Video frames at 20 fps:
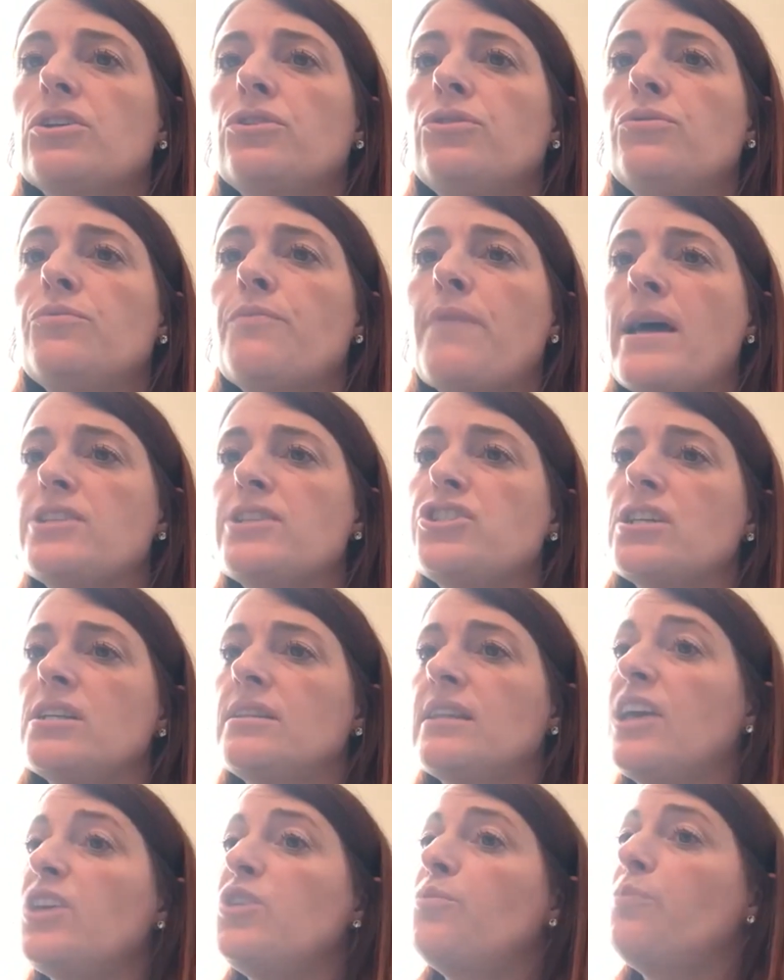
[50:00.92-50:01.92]
you mentioned
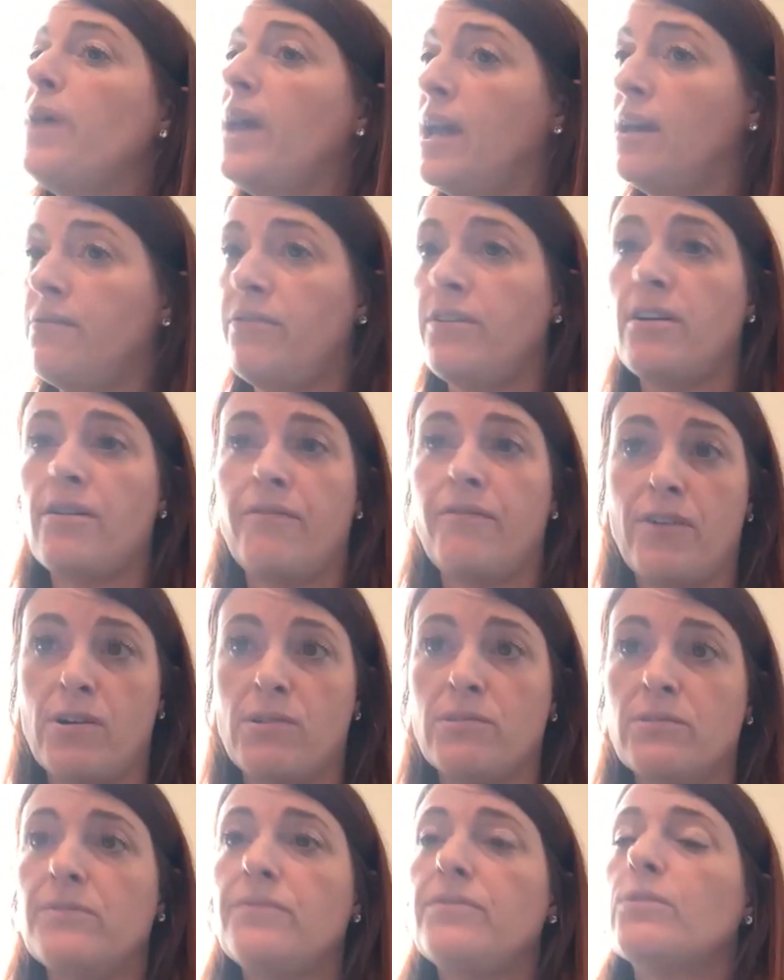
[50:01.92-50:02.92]
that you paid for a
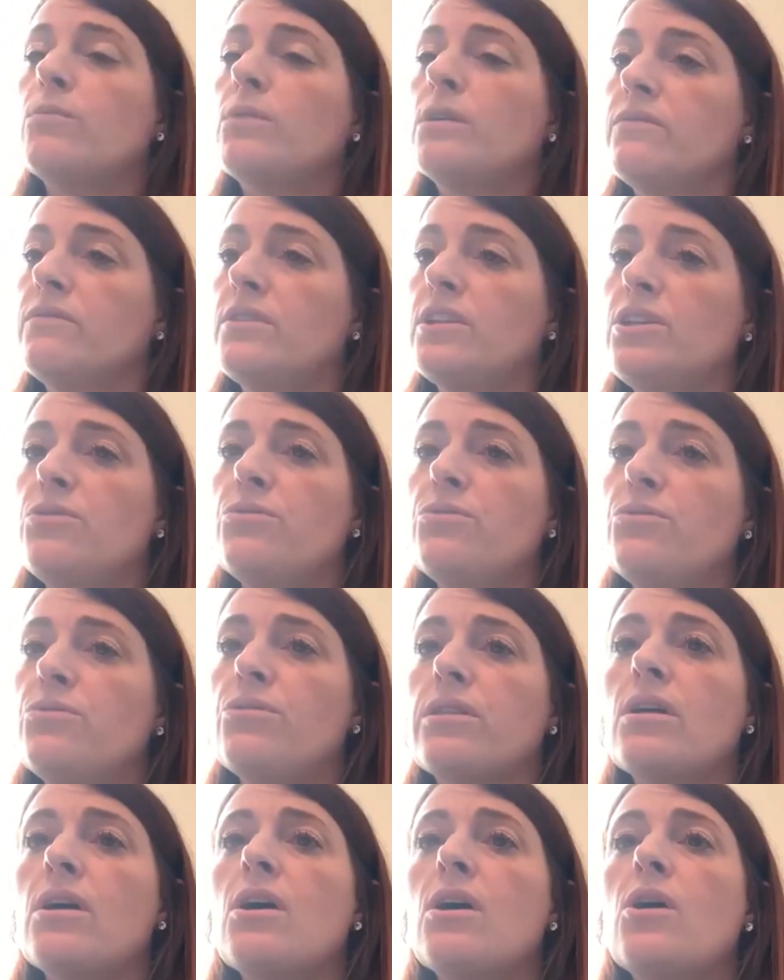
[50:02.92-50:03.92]
phone for one of the
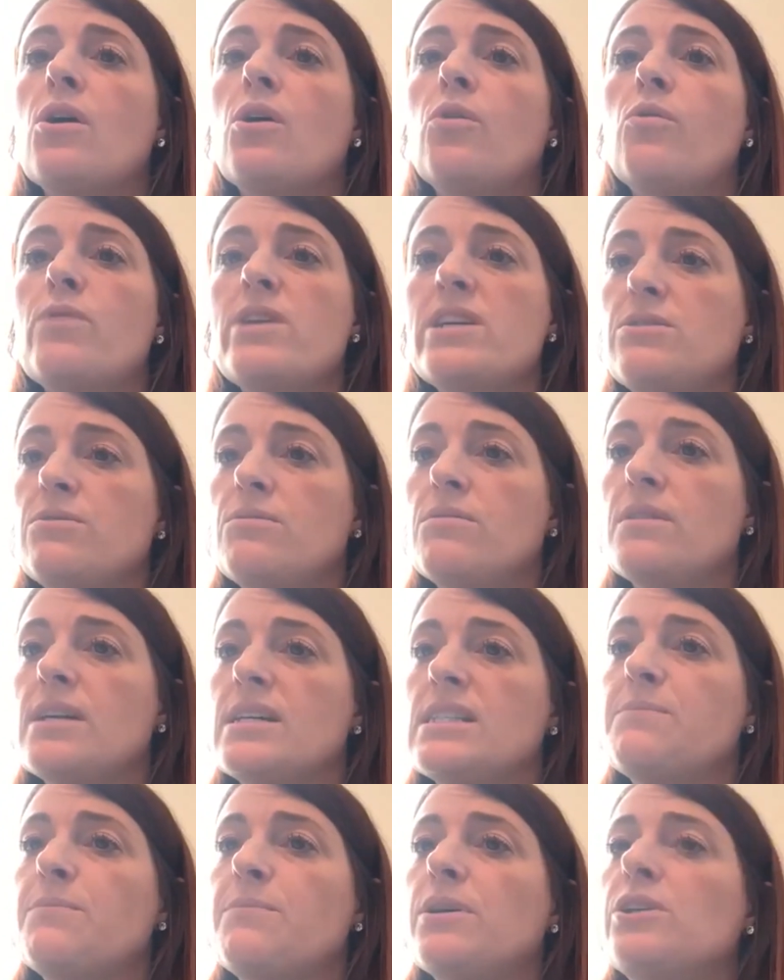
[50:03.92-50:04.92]
youth. We do
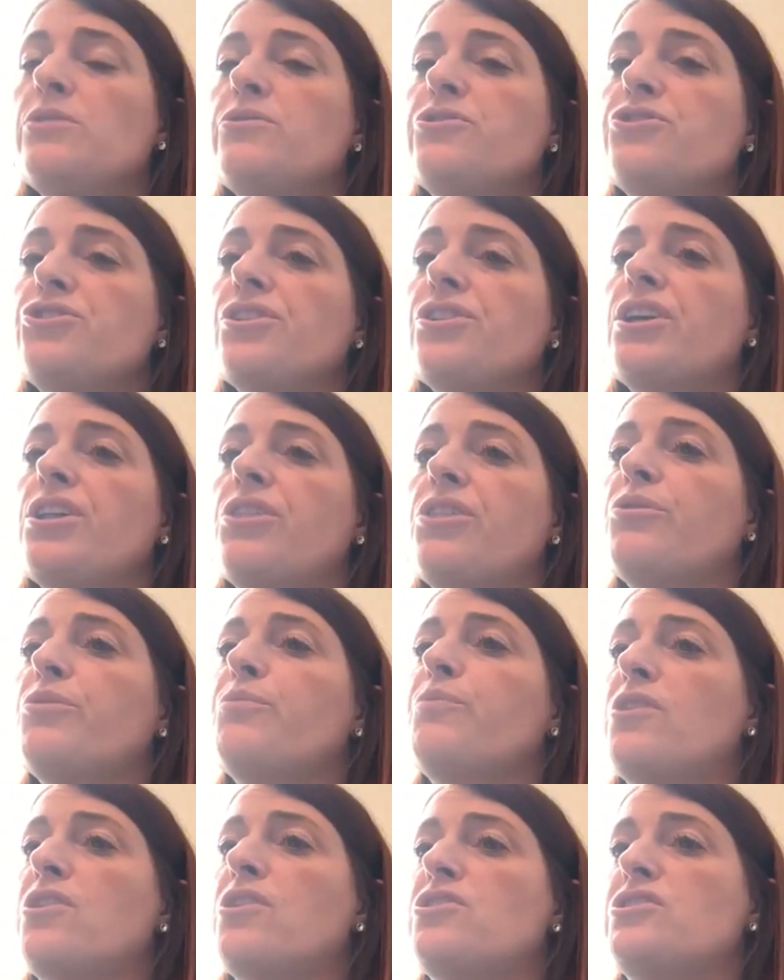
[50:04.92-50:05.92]
this, but usually through
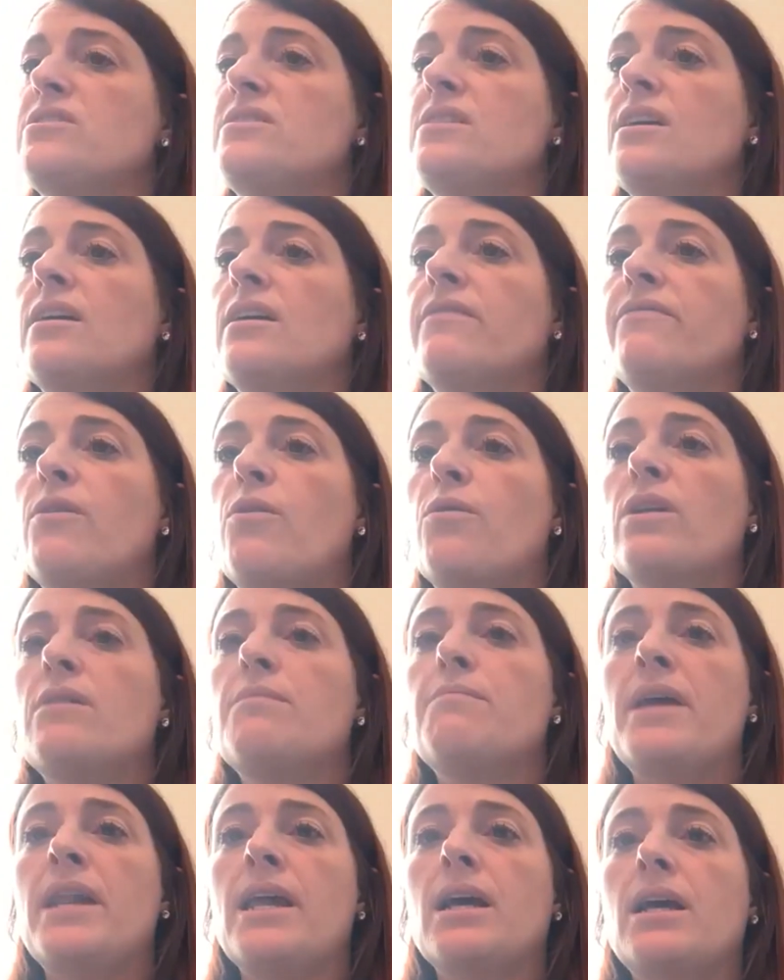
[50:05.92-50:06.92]
purchasing a phone
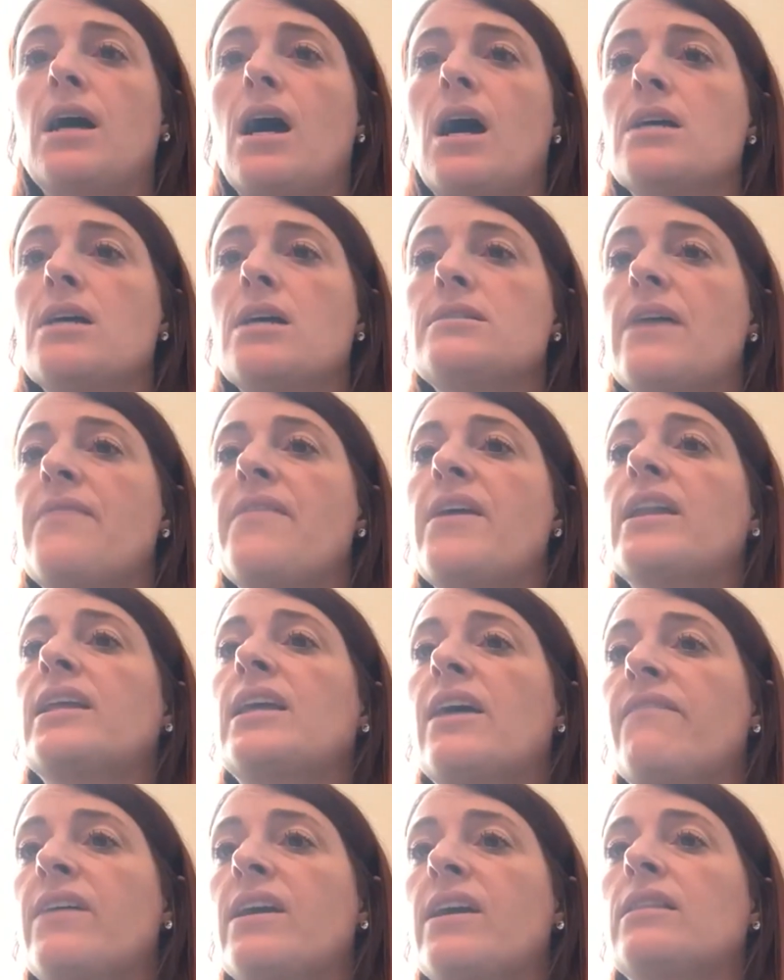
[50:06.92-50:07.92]
and minute cards and then
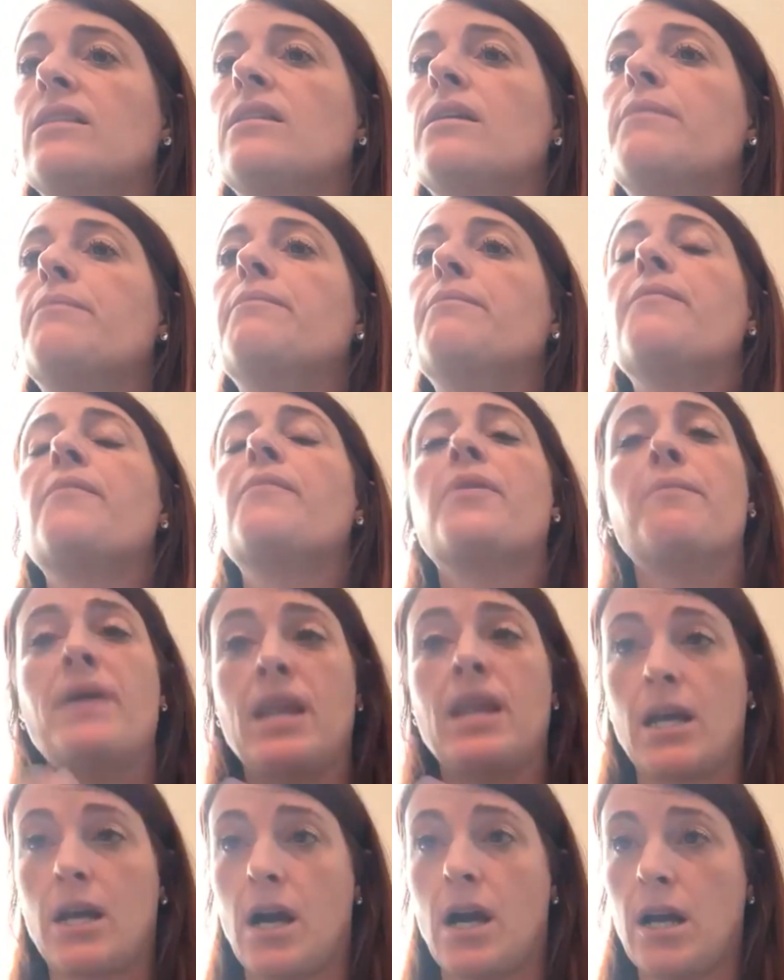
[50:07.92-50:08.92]
giving them the
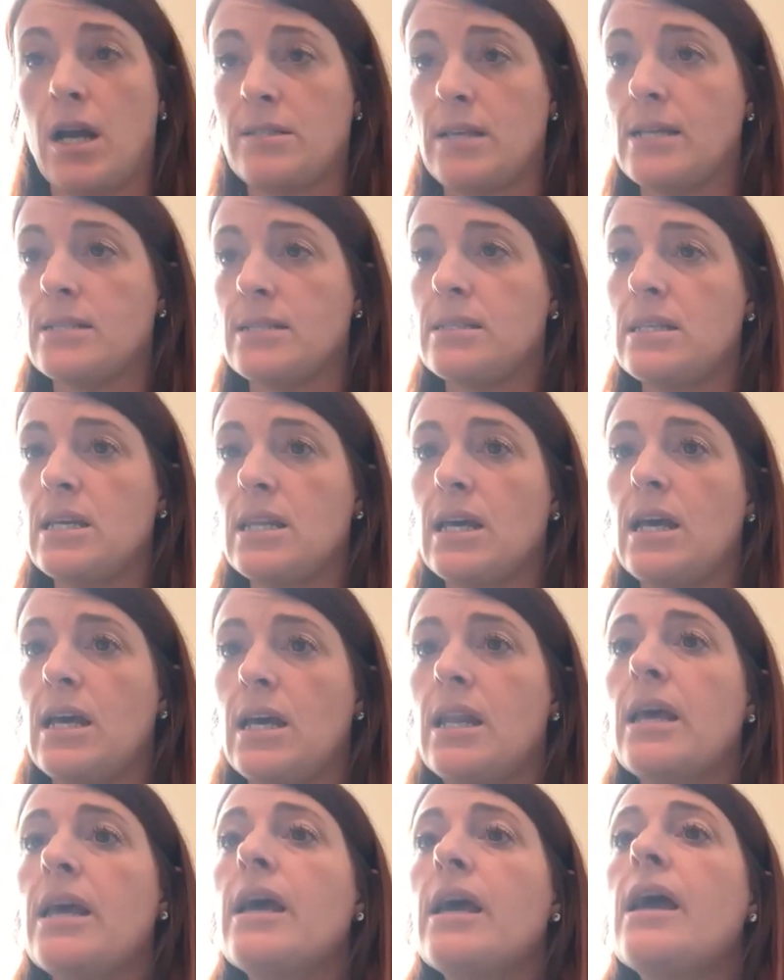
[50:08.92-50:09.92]
minute cards as needed